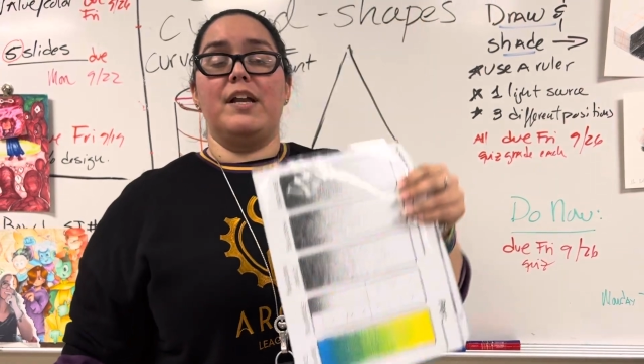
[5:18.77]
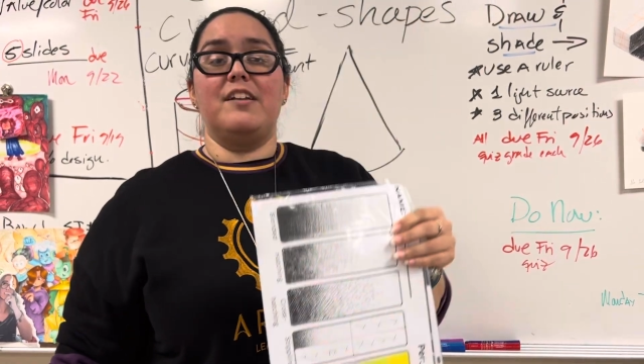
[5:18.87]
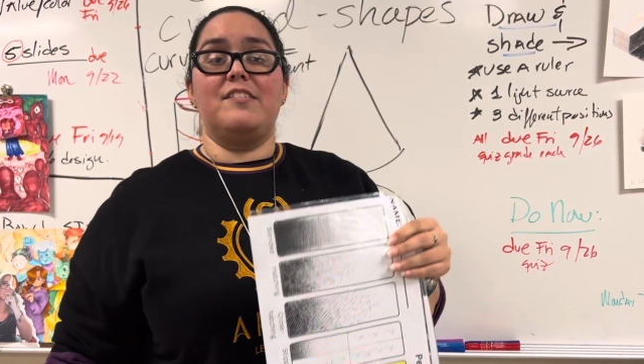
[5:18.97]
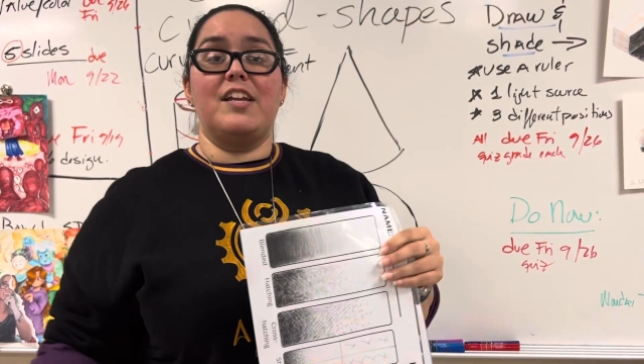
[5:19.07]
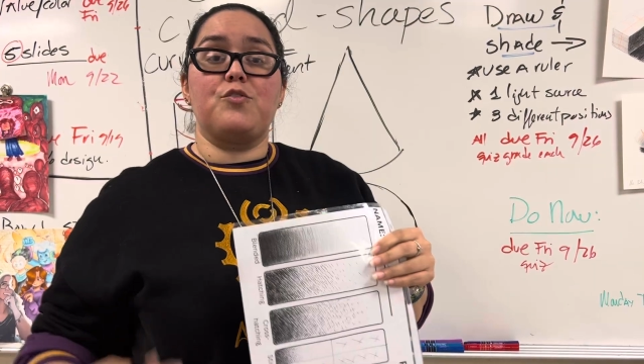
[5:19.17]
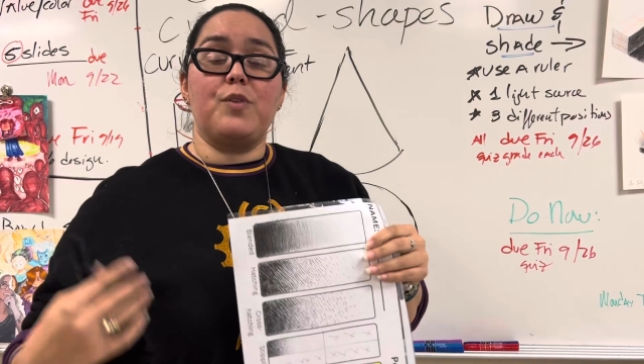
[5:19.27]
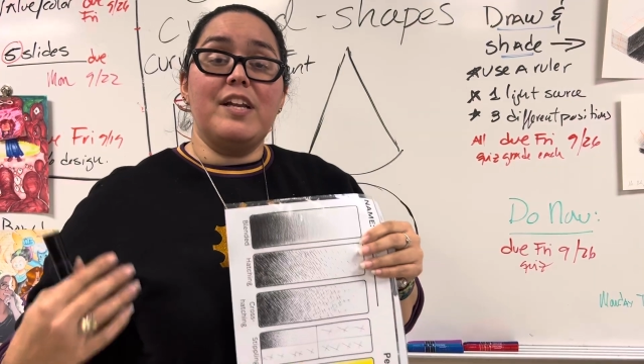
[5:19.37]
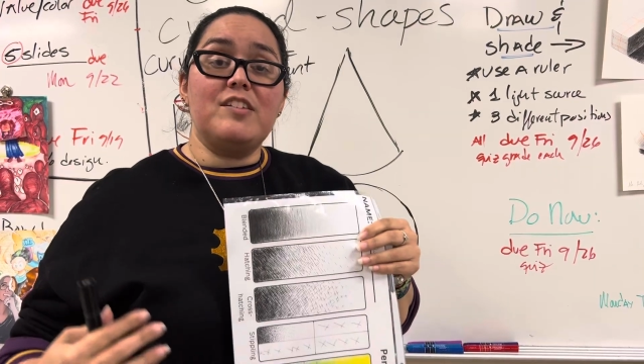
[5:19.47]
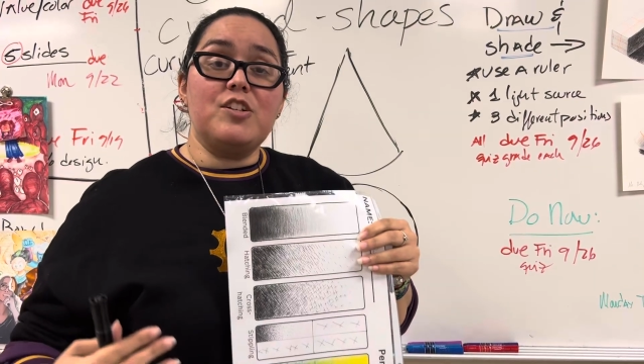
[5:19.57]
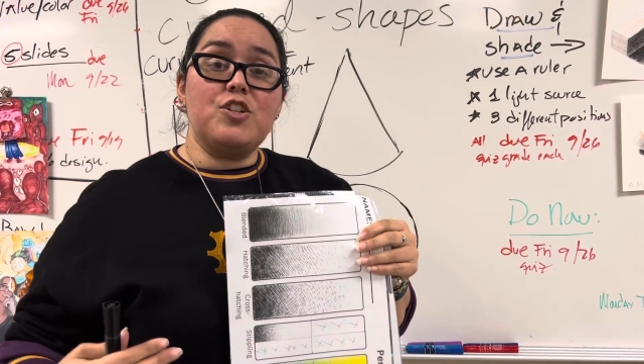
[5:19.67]
it is a
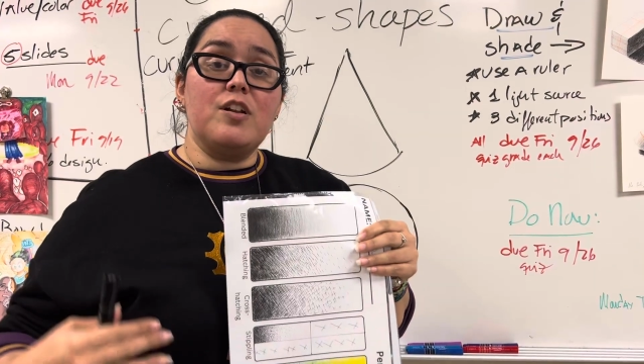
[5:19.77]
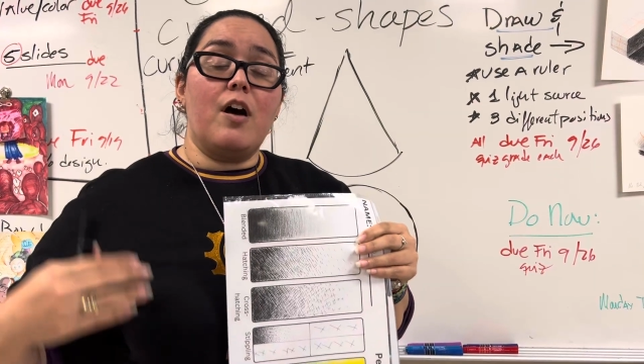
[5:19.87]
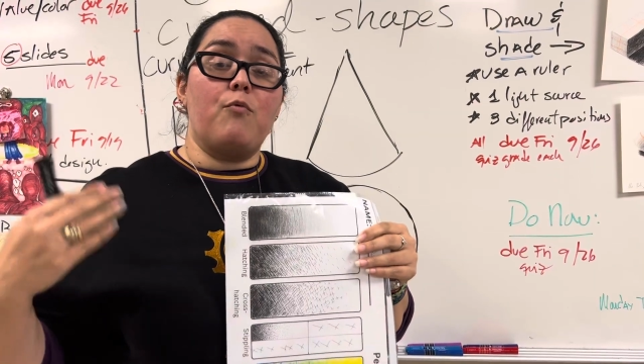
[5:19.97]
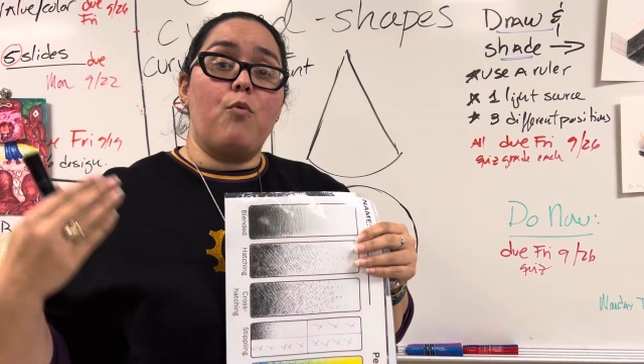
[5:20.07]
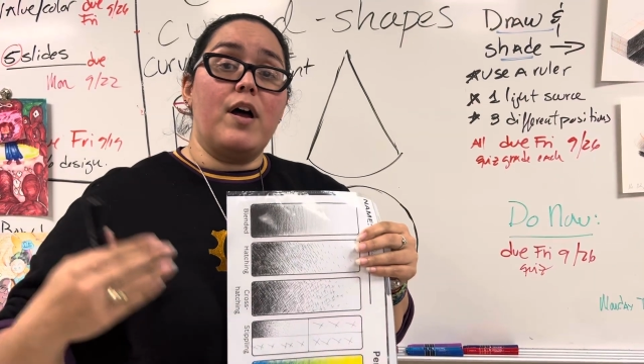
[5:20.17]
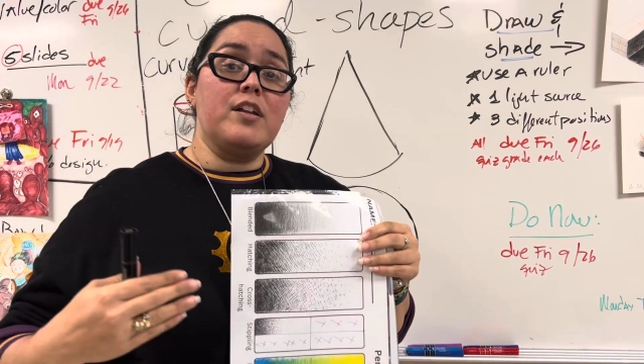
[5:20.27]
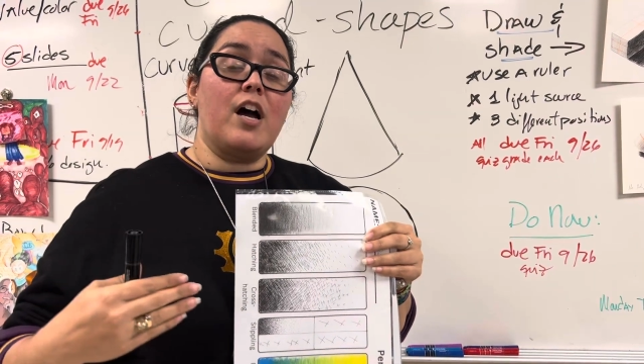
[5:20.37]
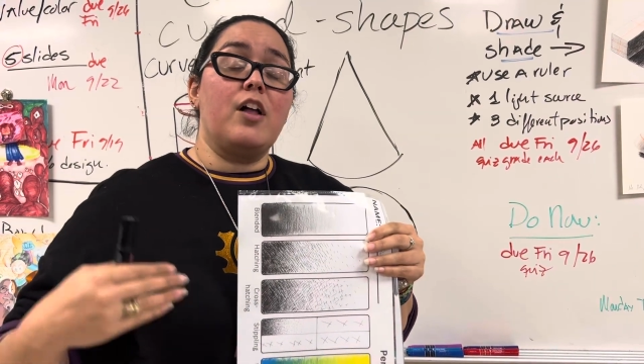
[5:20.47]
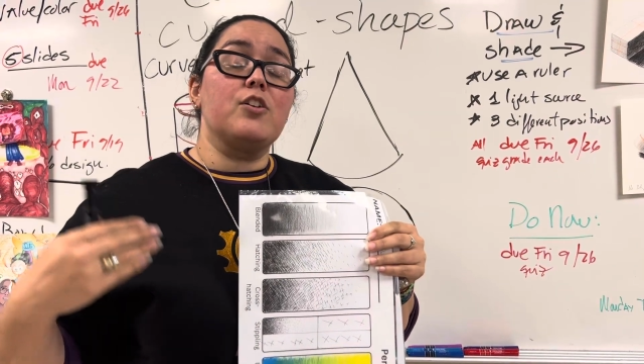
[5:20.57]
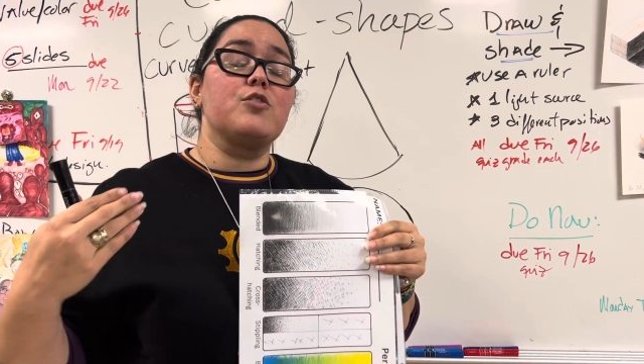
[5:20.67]
transition of one
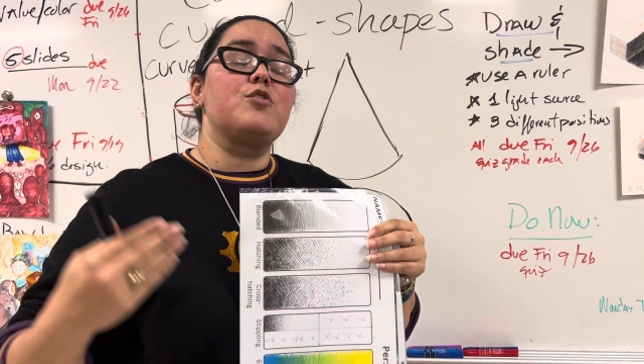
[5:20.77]
color